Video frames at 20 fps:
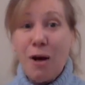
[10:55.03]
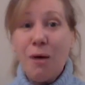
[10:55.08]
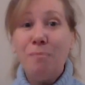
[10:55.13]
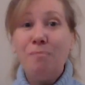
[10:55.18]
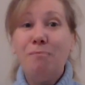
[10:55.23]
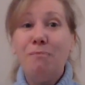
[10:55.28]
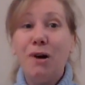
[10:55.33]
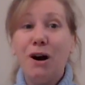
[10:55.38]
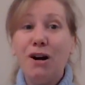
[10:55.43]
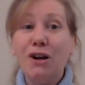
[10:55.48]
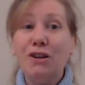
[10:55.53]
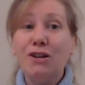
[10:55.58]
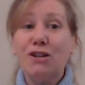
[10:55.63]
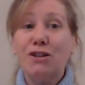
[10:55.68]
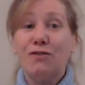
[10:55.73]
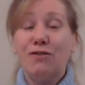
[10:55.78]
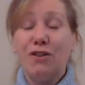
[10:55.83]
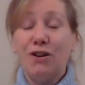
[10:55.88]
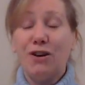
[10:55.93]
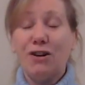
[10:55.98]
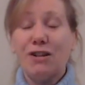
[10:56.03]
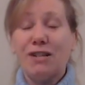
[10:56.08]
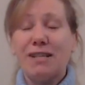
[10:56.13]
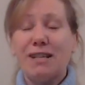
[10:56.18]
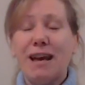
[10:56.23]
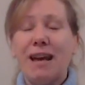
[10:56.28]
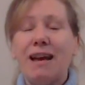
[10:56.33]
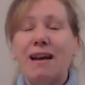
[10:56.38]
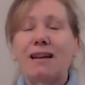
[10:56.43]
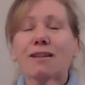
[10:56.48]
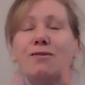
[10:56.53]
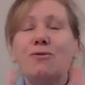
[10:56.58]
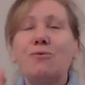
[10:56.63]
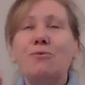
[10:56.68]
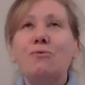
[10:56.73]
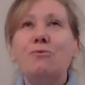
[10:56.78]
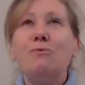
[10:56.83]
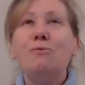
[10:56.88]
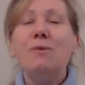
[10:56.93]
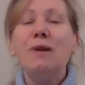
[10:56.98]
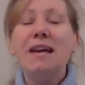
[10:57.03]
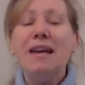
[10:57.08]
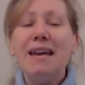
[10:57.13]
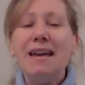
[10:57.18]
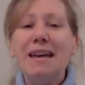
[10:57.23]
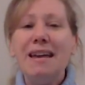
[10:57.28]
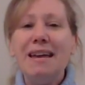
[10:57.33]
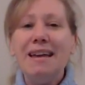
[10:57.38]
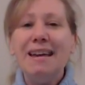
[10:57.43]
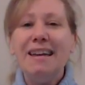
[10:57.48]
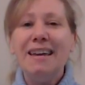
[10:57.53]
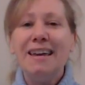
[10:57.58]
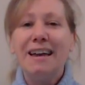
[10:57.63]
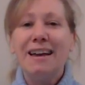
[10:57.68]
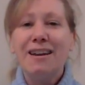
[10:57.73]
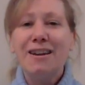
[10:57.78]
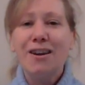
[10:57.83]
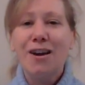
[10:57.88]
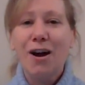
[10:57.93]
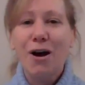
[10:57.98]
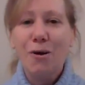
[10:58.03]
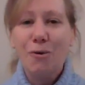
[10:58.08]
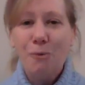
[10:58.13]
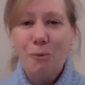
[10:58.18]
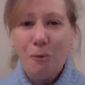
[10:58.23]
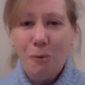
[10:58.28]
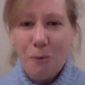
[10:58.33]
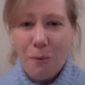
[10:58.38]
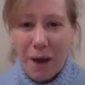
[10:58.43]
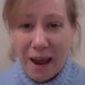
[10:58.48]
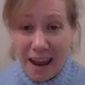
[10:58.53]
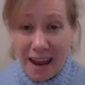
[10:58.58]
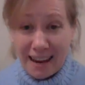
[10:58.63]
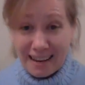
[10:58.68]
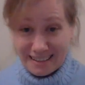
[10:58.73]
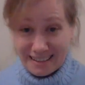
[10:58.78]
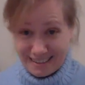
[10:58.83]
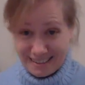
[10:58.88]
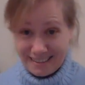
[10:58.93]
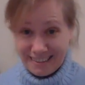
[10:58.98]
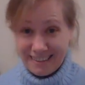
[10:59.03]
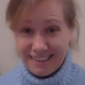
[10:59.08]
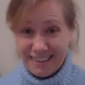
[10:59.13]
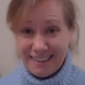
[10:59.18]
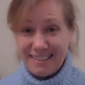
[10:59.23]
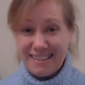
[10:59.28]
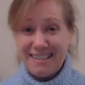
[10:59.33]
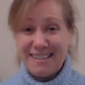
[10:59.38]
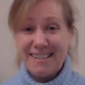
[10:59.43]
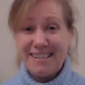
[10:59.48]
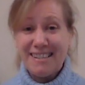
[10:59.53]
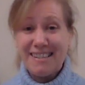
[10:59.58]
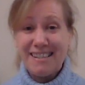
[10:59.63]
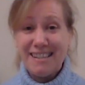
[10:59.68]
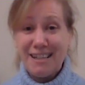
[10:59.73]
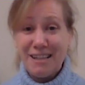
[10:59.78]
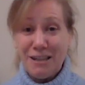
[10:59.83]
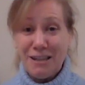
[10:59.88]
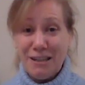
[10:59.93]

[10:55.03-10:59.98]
March 1st. And we cannot wait to see